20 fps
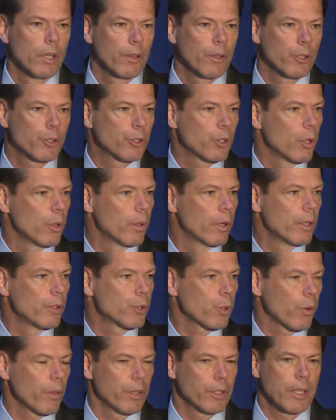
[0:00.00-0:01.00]
the
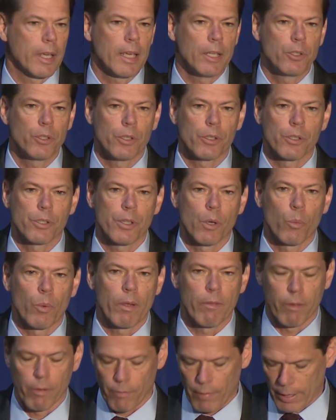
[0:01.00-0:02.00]
students, or the teachers that
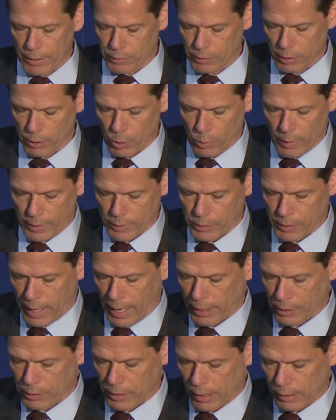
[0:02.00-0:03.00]
we've invested U.S.
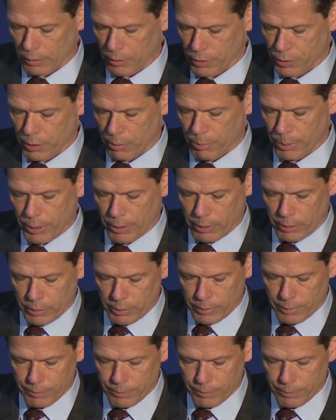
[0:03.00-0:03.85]
tax dollars to build.